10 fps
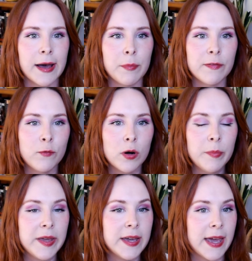Before
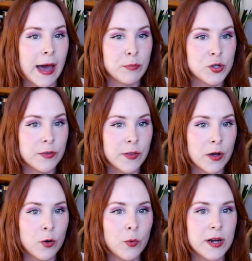being captured,
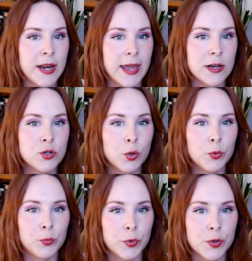though, Nan told
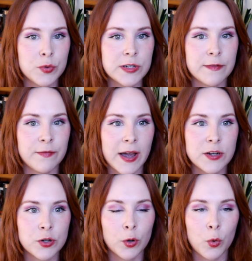Rune to
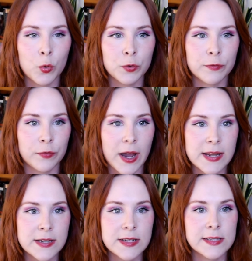find her old
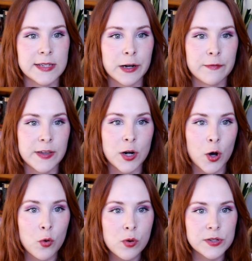friend, Seraphine
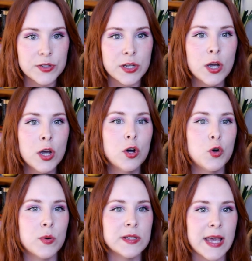Oakes,
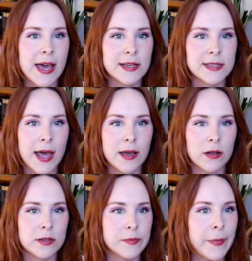who was
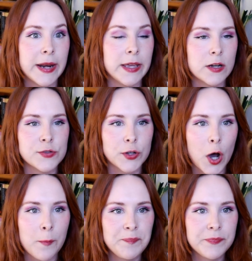exiled many years
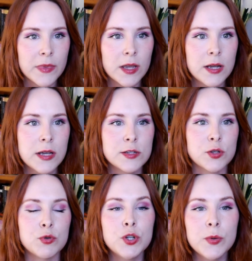ago.
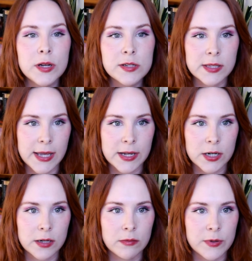So 2 years
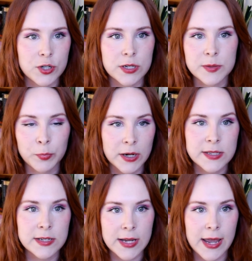later, which is
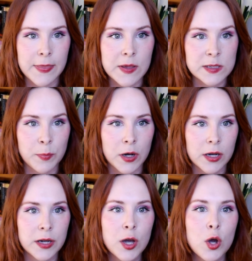present day in this book,